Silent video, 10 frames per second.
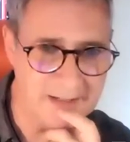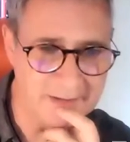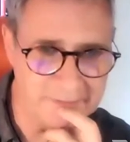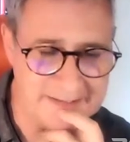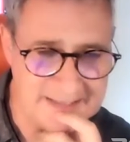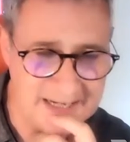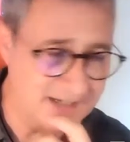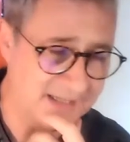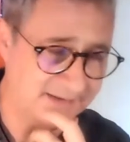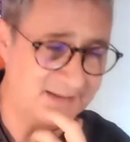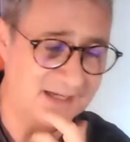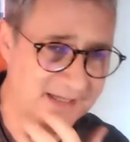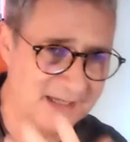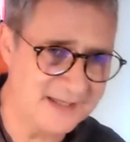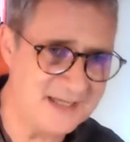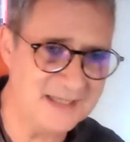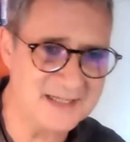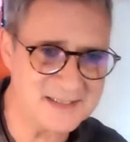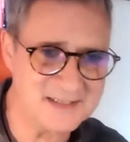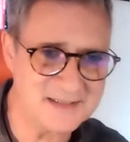no, I agree. And I think
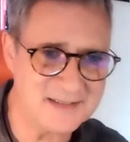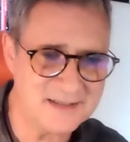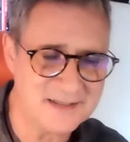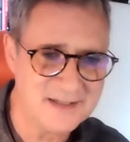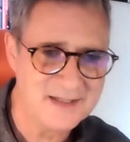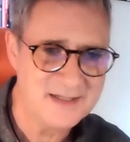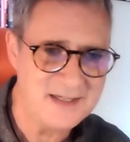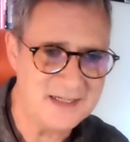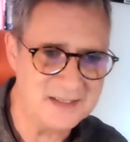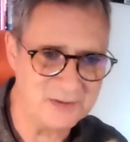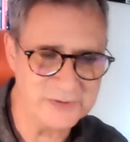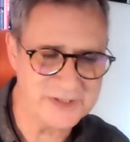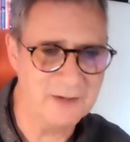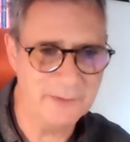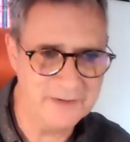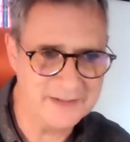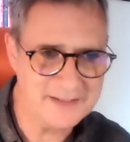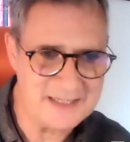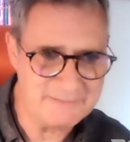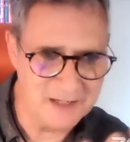is also one of the
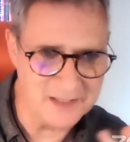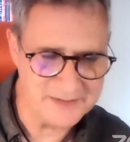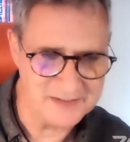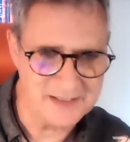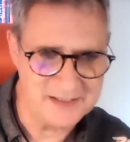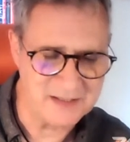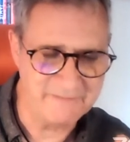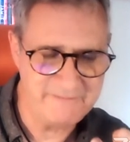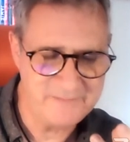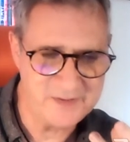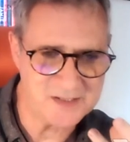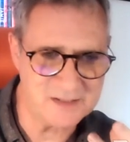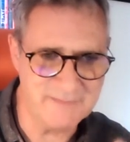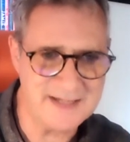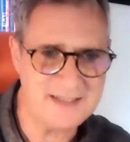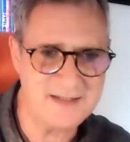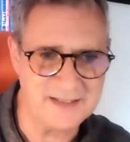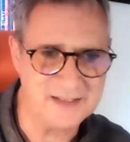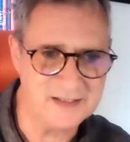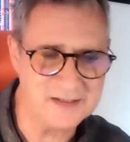key parts is just to make
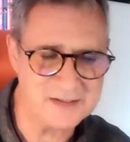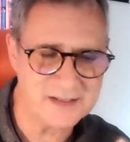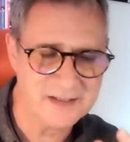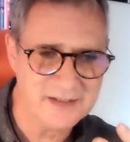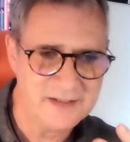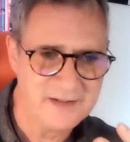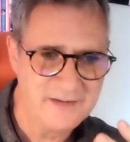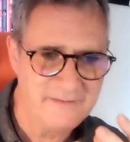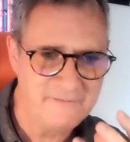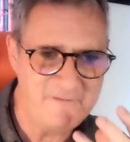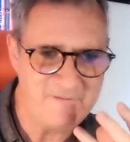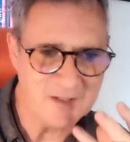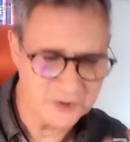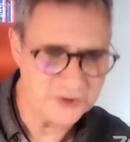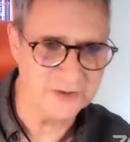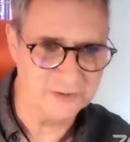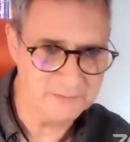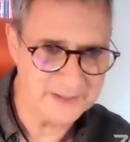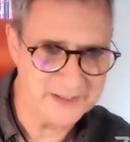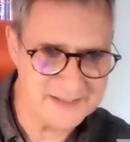things functional,
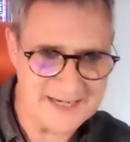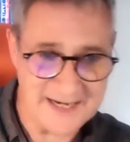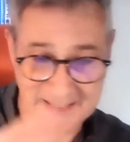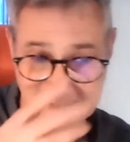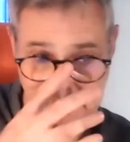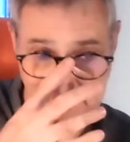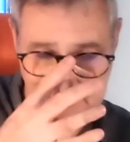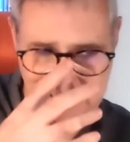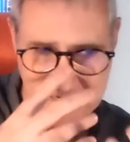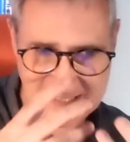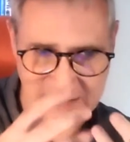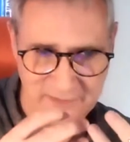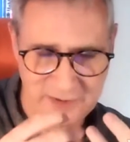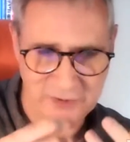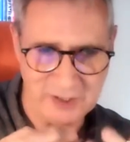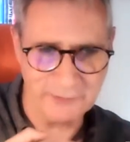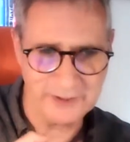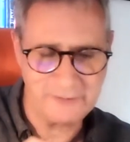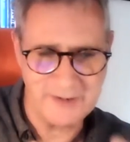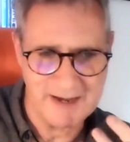because again, as you say, you don't want
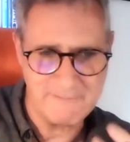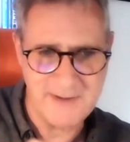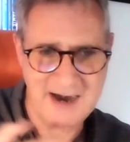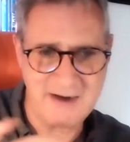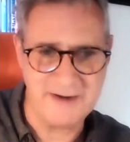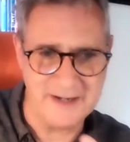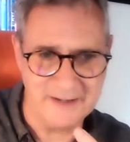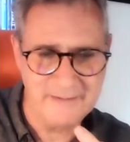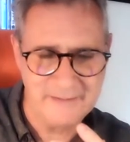to create a barrier